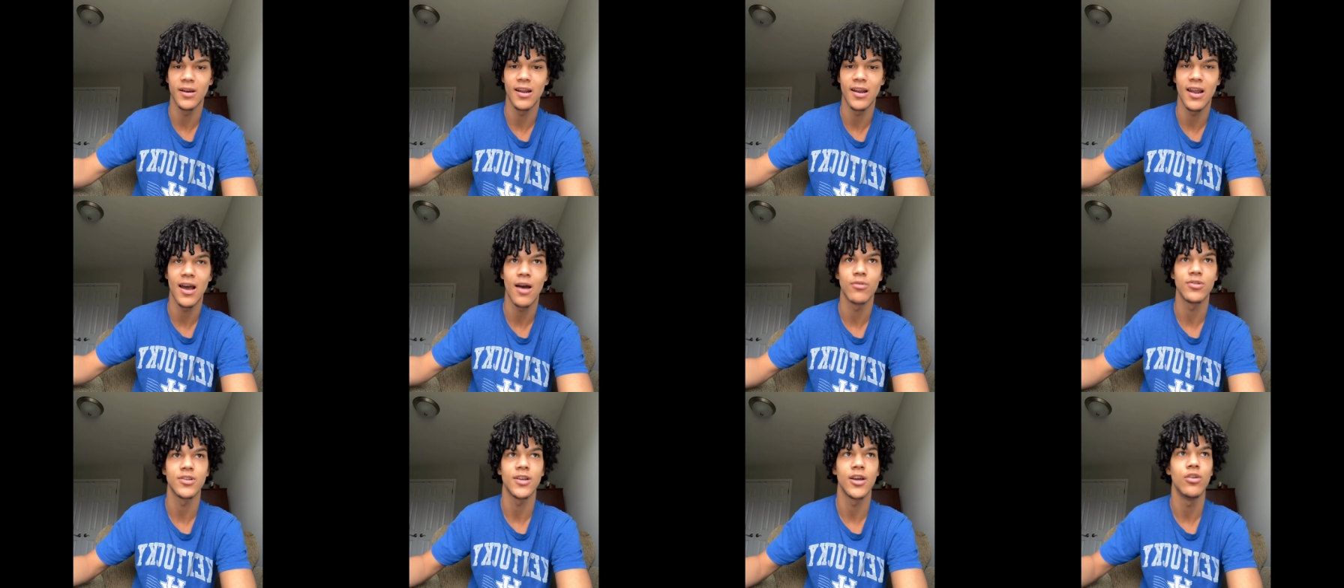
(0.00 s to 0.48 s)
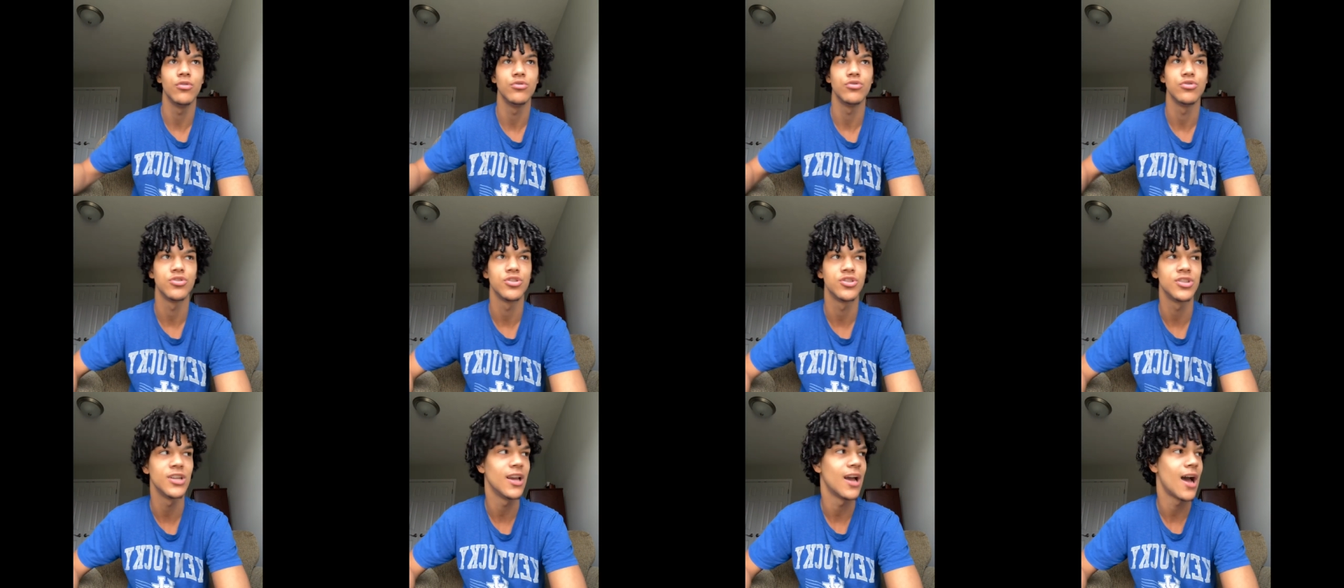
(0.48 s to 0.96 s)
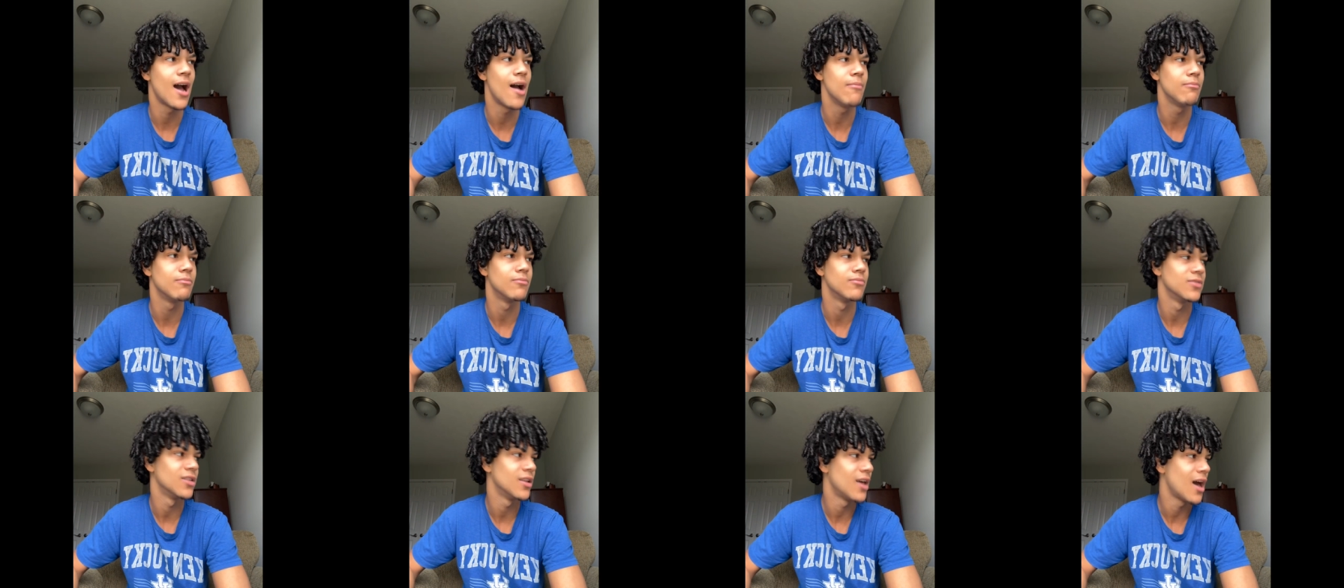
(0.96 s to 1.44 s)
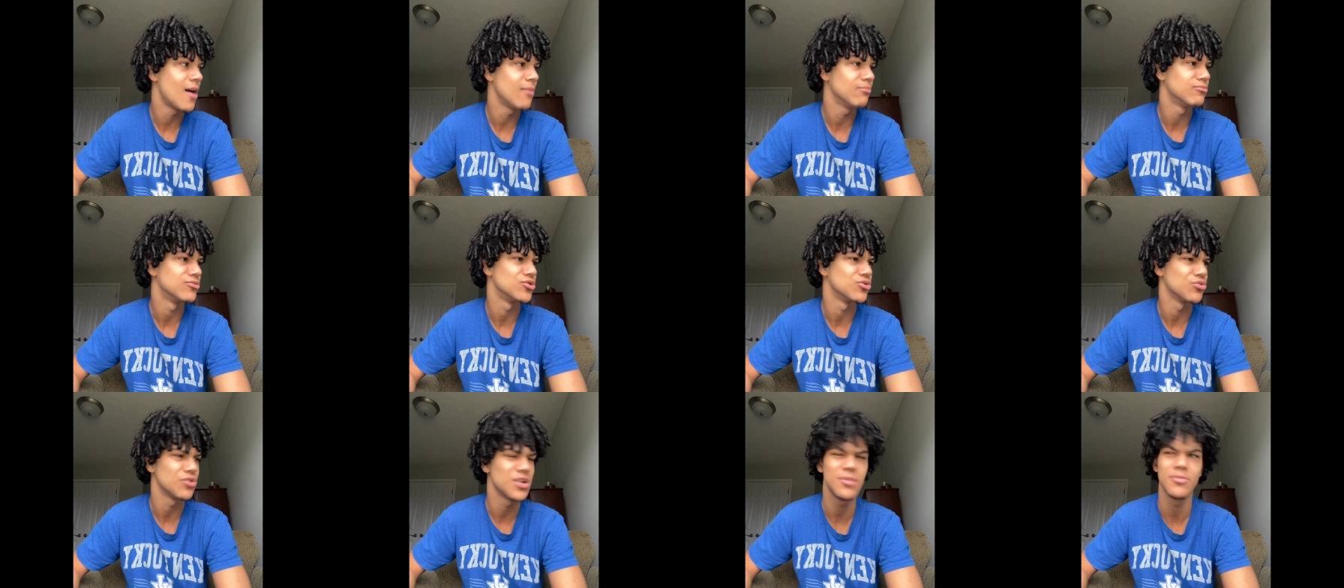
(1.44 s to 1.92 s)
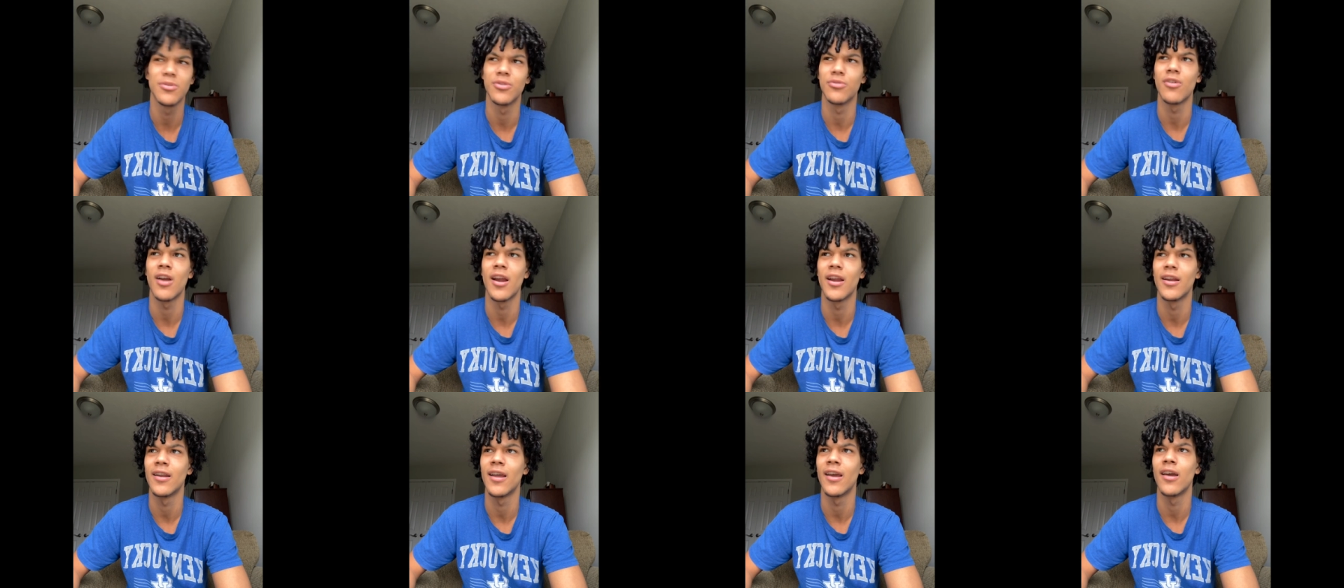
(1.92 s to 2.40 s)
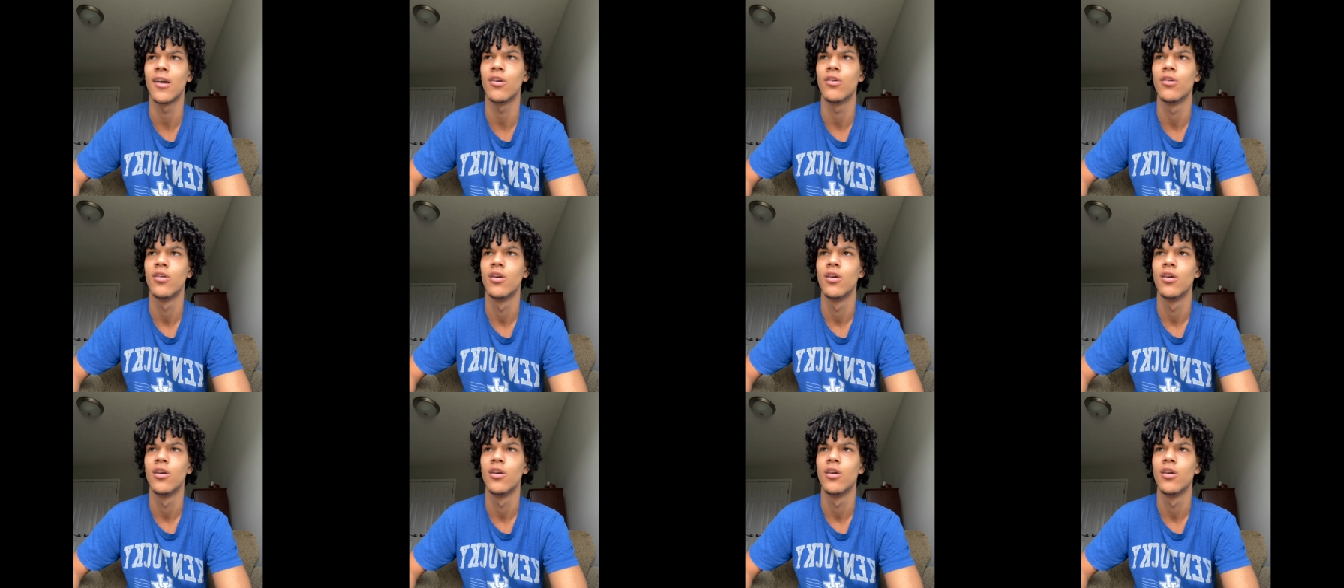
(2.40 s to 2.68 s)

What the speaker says: and I was like, oh shit, I'm dreaming right now.